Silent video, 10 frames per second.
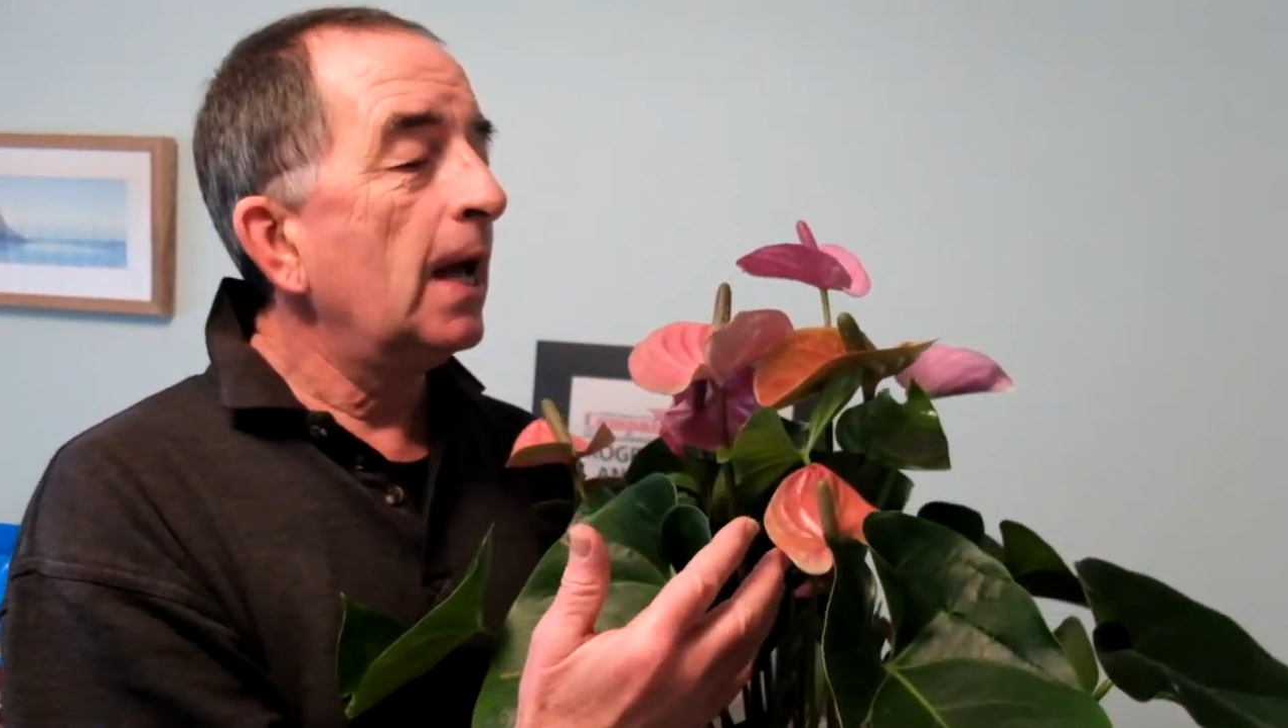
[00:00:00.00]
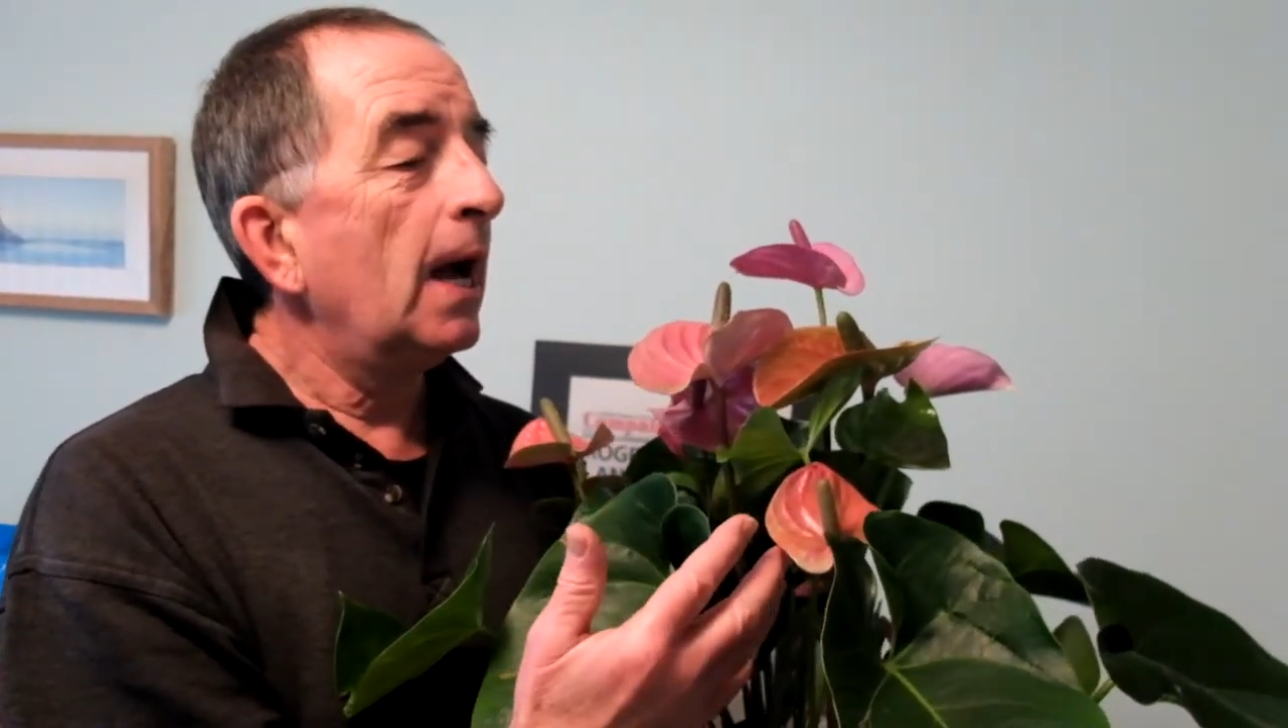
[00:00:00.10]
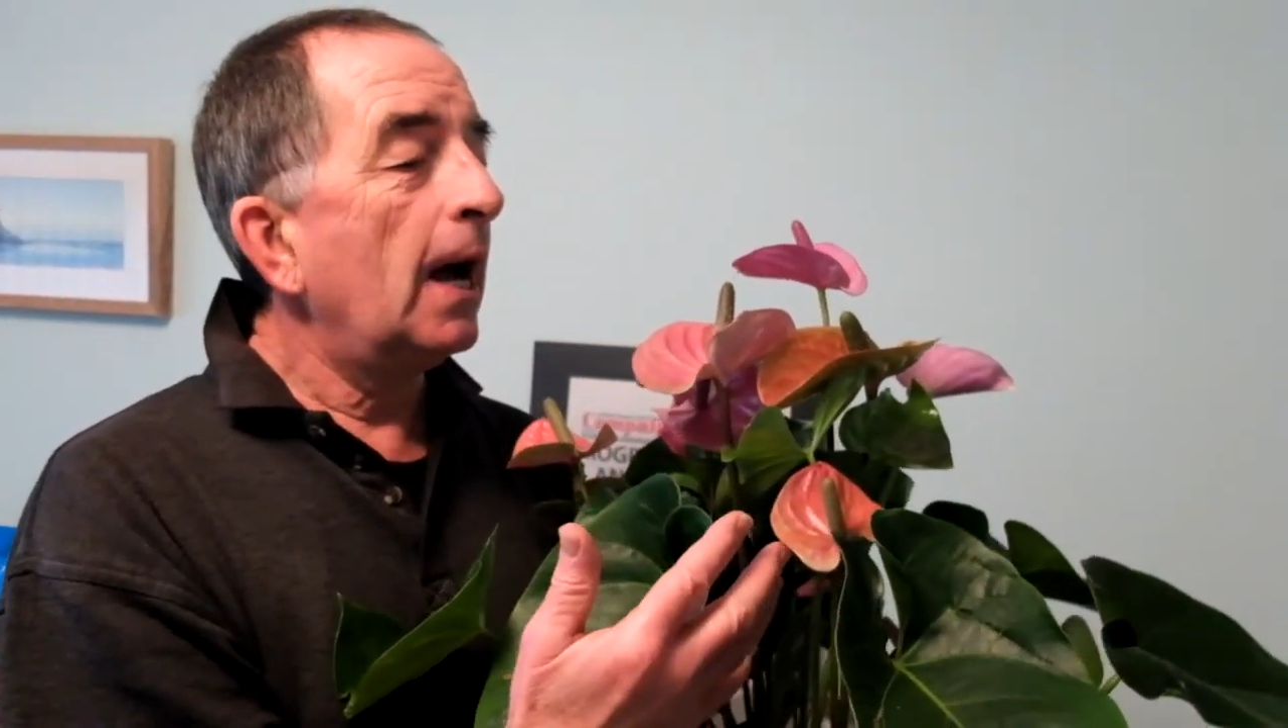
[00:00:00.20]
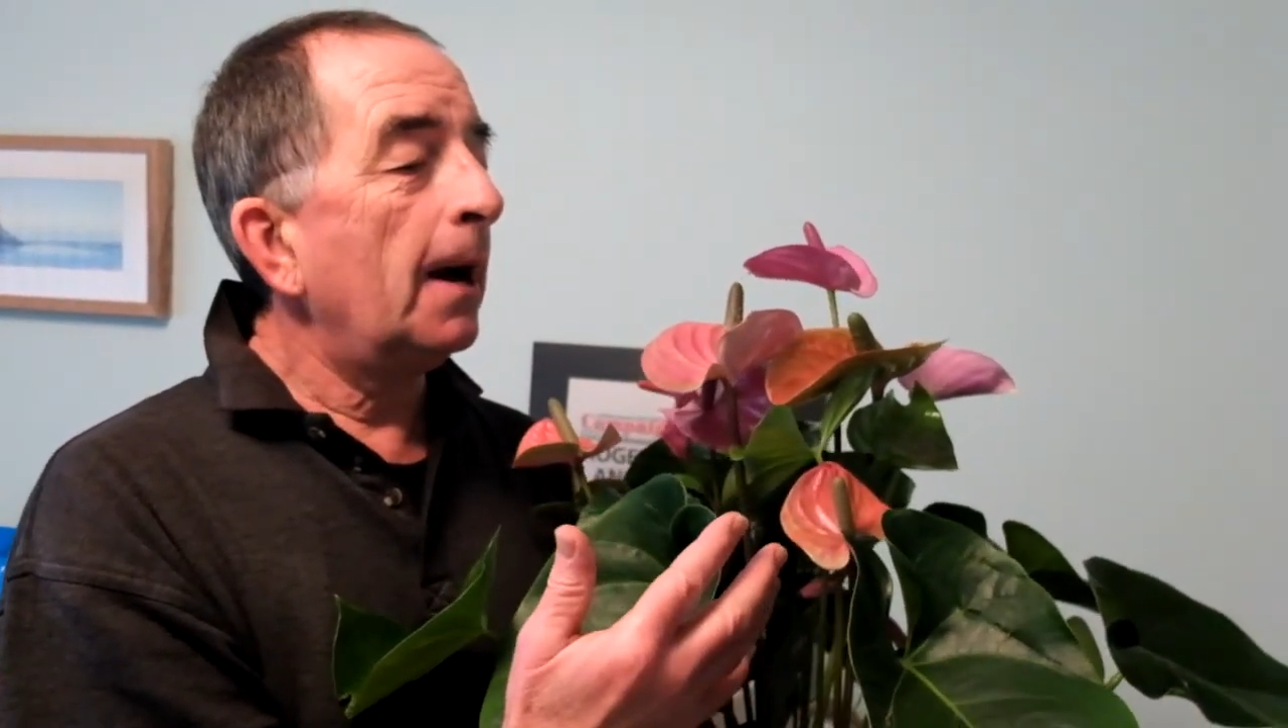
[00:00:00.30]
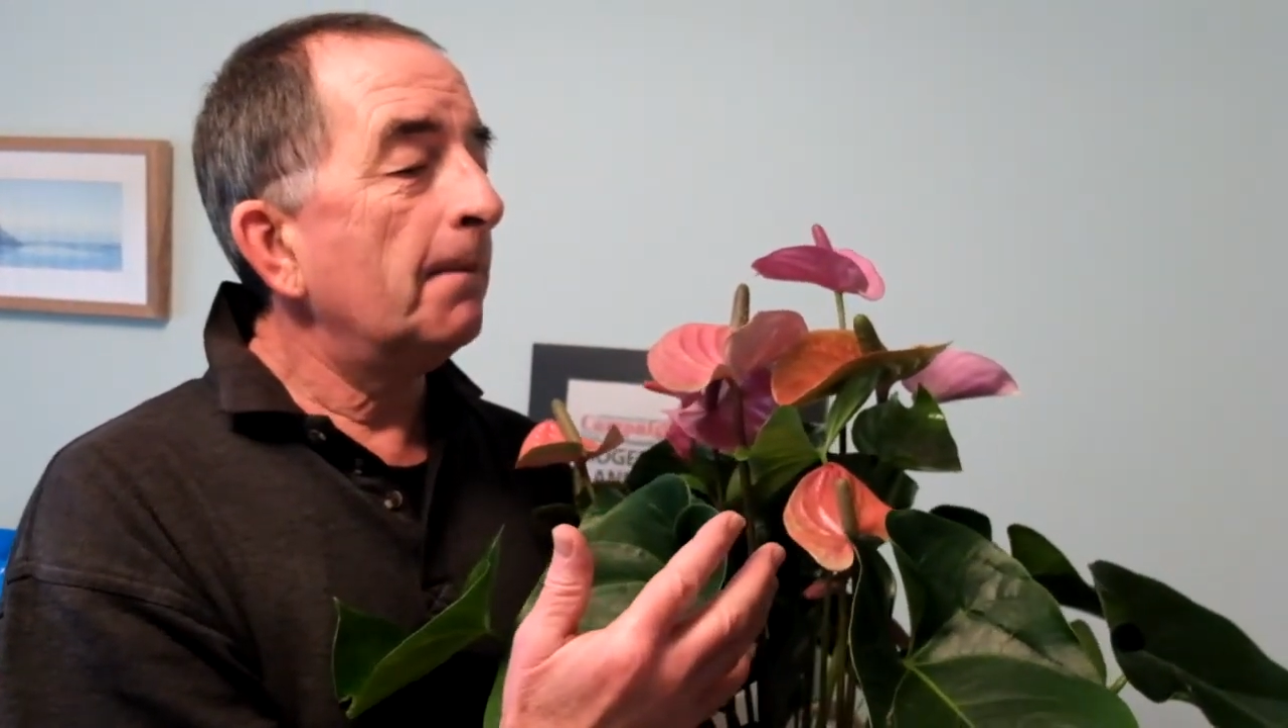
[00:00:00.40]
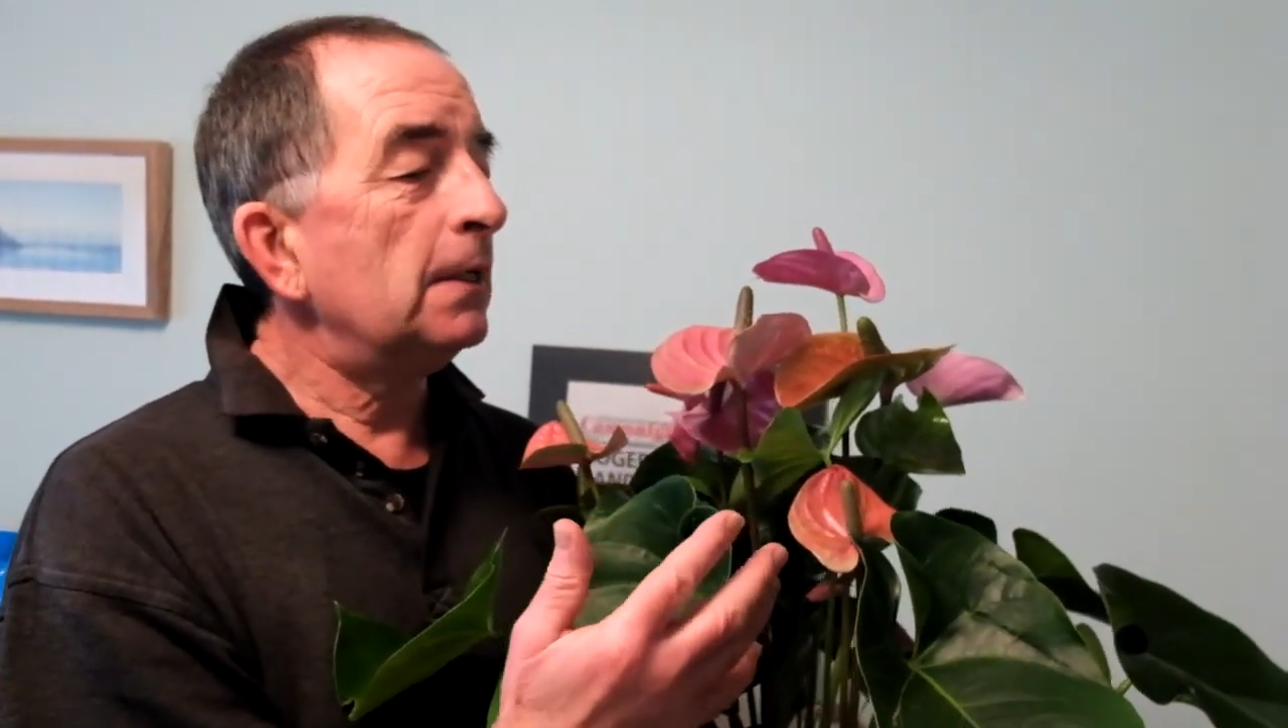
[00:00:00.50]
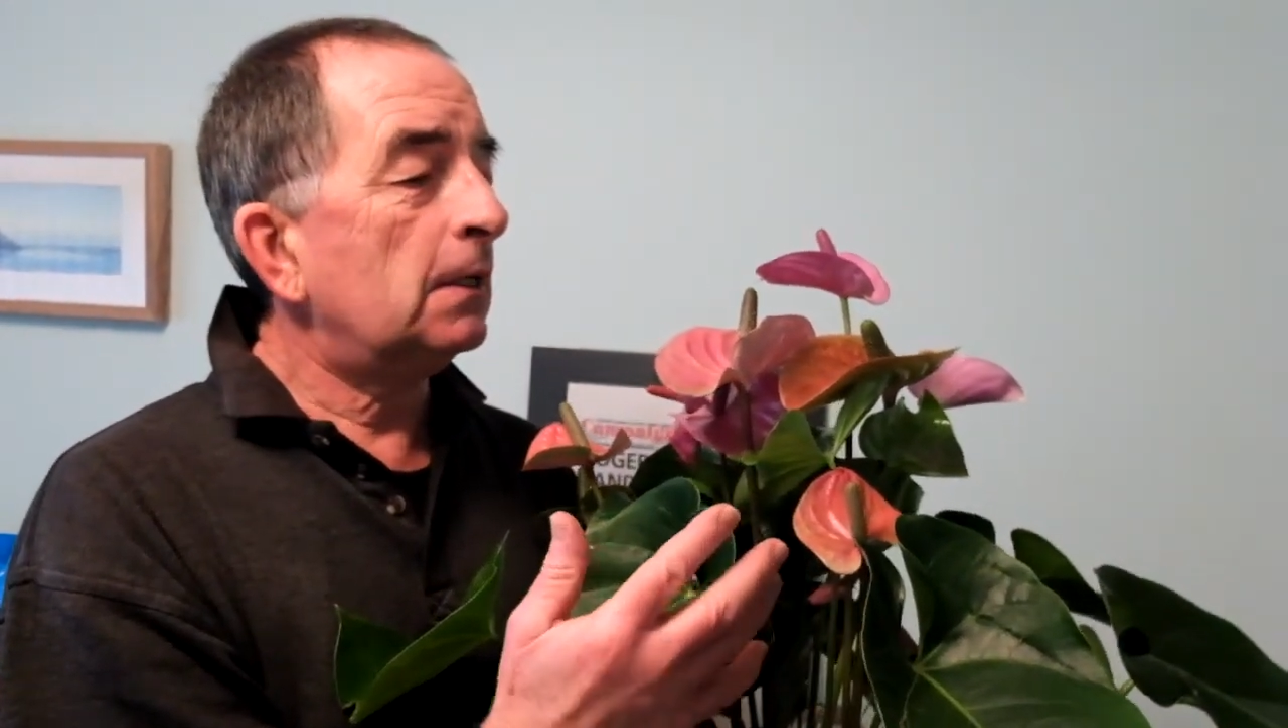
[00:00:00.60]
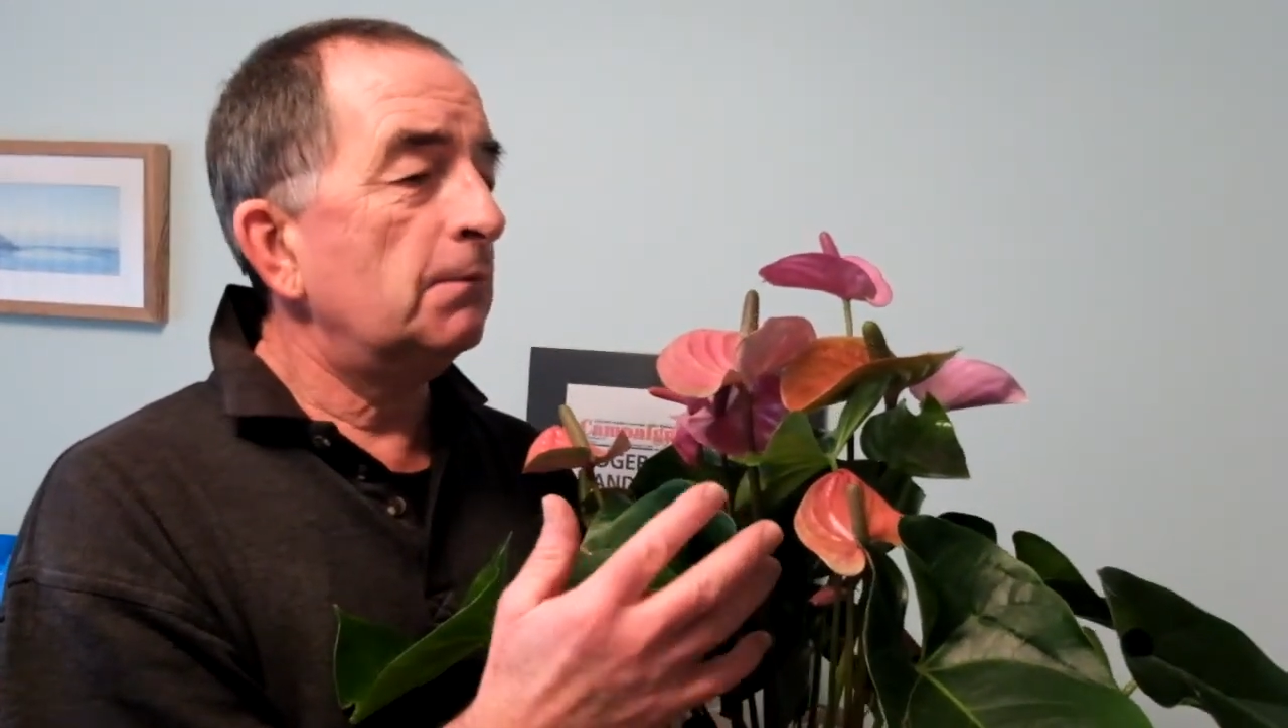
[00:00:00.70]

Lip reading: it